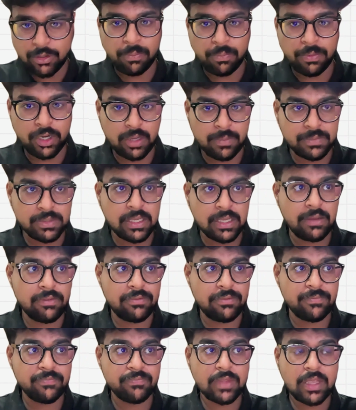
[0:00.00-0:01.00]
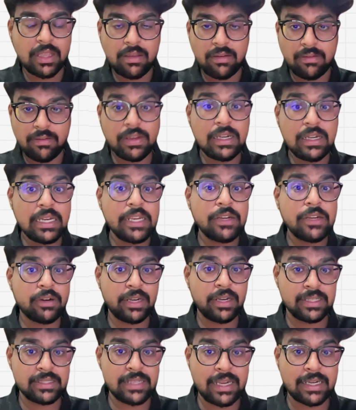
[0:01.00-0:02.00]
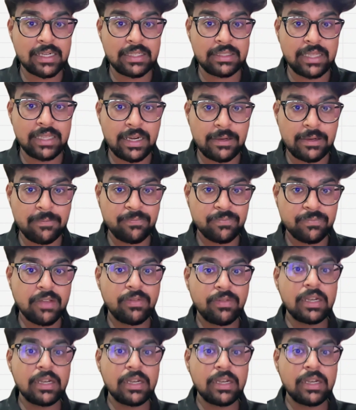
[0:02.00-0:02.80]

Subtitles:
at OpenObserve, we lean on exactly that.